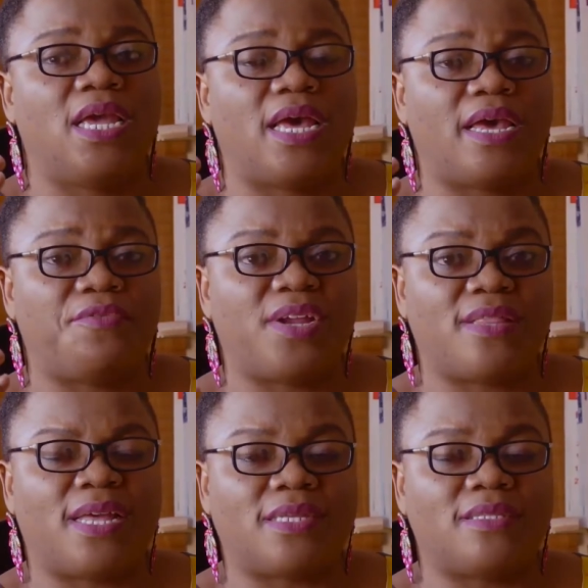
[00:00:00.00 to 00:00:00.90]
I read
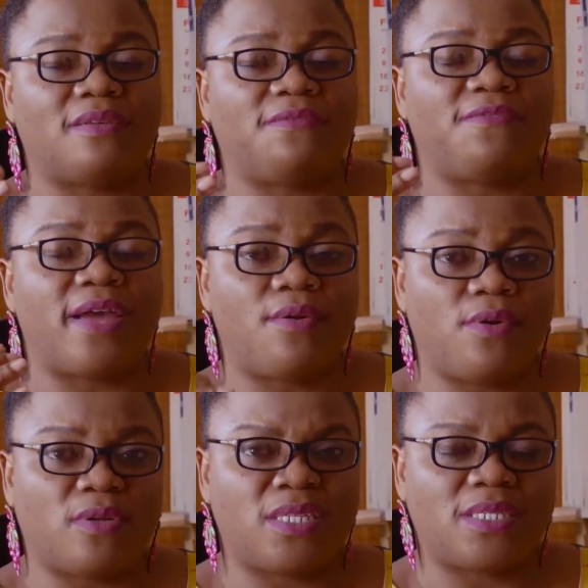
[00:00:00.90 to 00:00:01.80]
that the
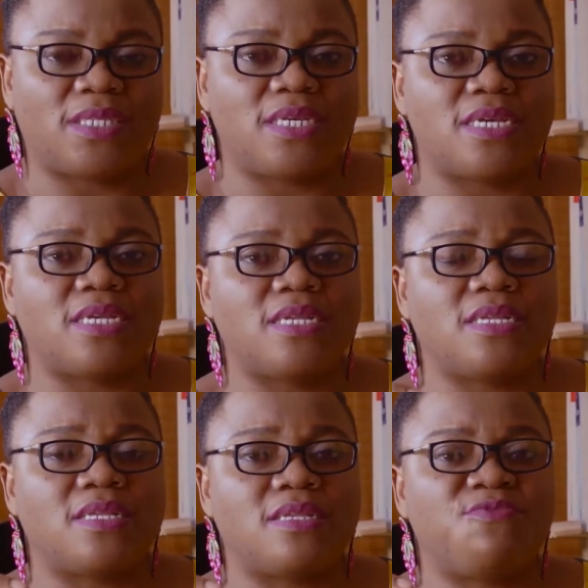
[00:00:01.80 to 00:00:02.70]
virus
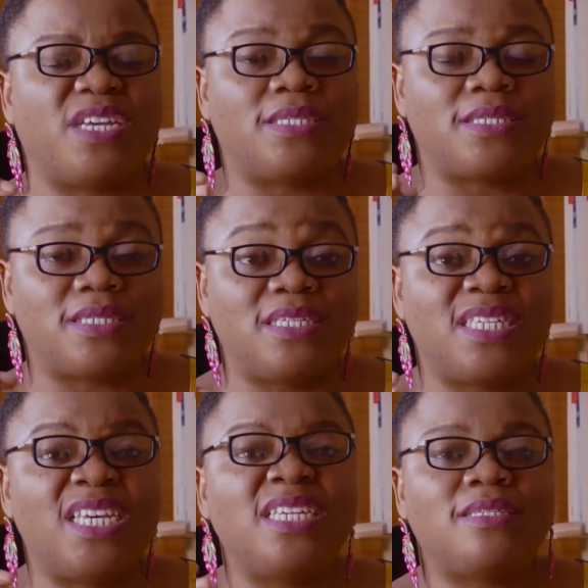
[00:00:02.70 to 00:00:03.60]
is
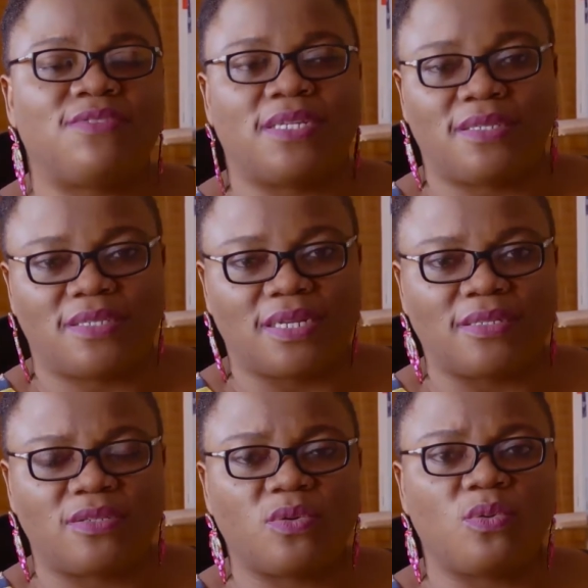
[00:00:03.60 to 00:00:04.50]
heat
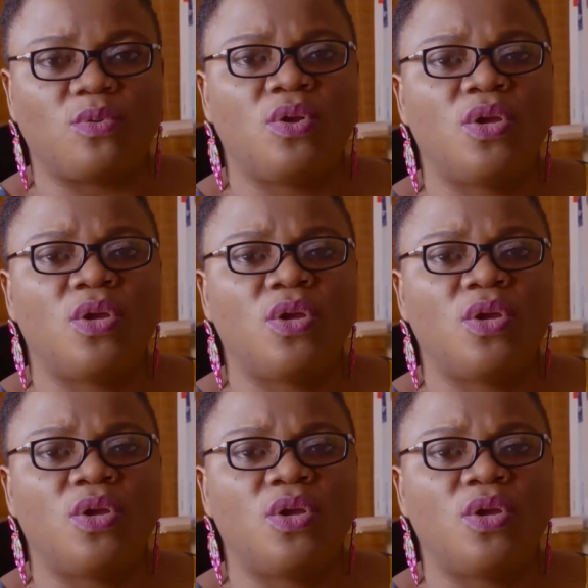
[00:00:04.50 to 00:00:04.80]
resistant. So